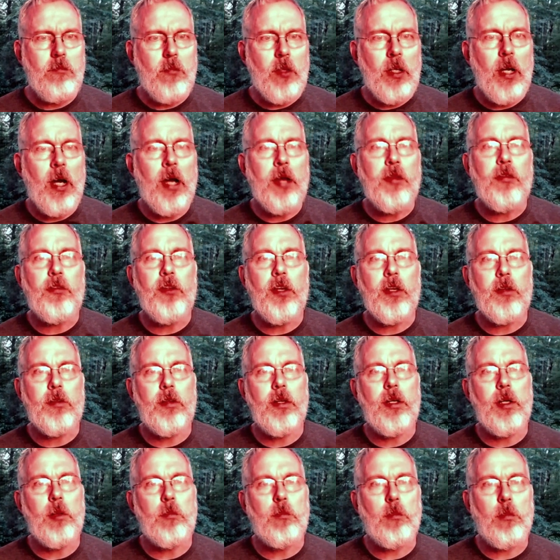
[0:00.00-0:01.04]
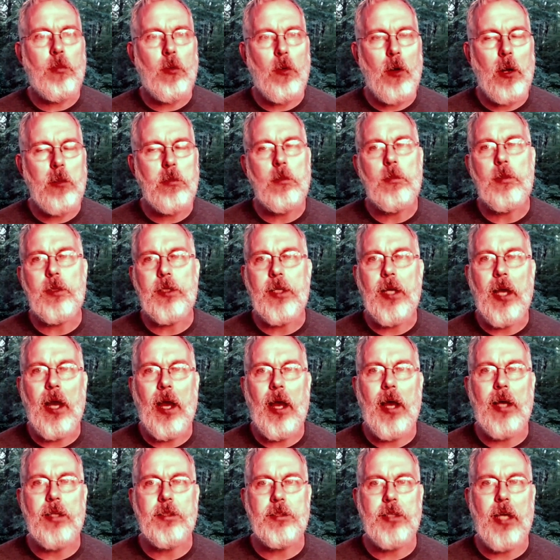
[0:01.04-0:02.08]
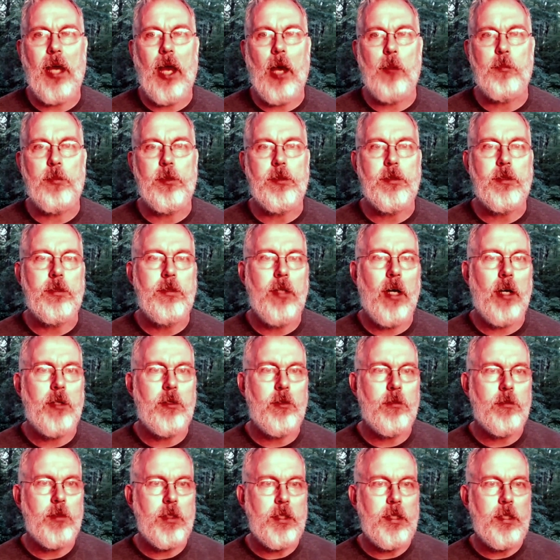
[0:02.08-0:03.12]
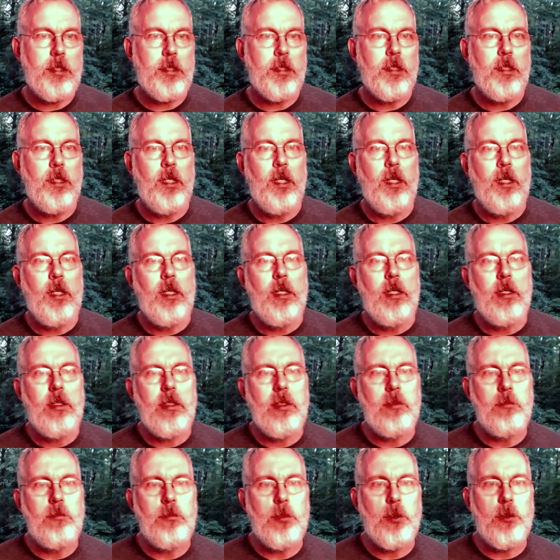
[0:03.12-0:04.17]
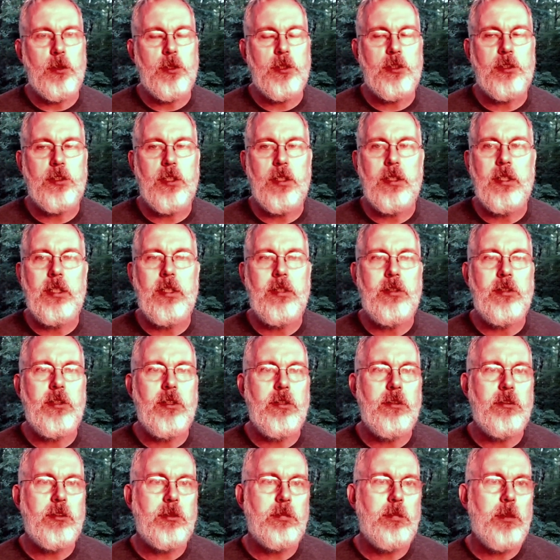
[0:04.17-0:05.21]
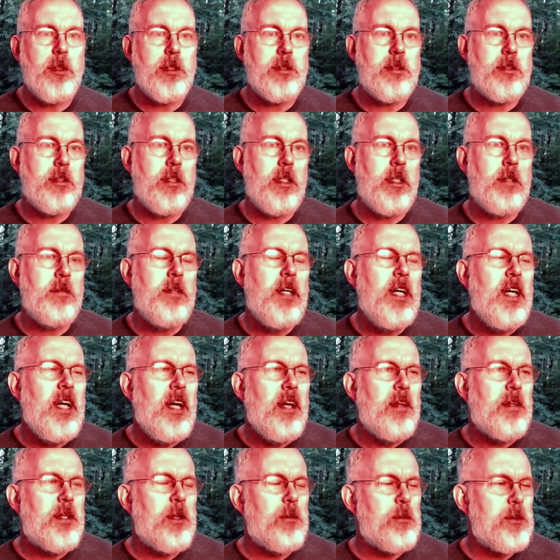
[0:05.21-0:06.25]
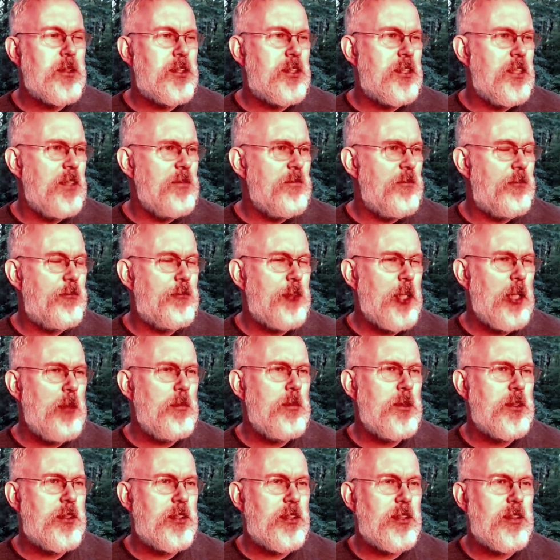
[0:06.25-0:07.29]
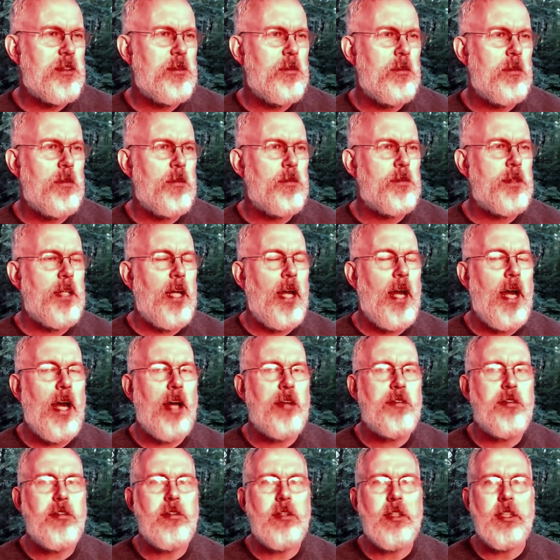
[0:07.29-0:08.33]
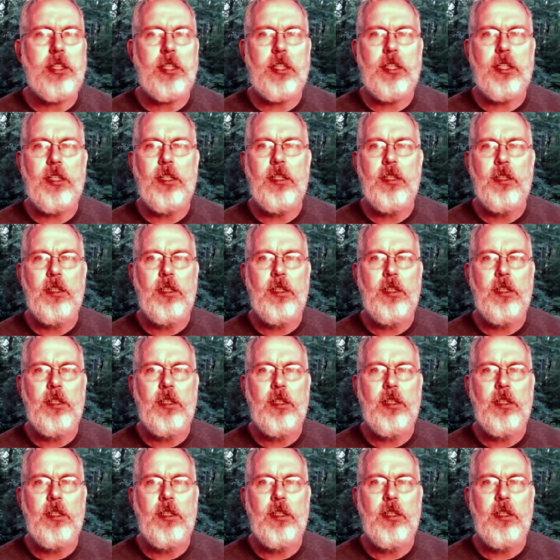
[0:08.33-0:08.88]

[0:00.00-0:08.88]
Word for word: I think that it probably has happened, not only in Buddhists and Hindus, but uh, there was some famous Catholic,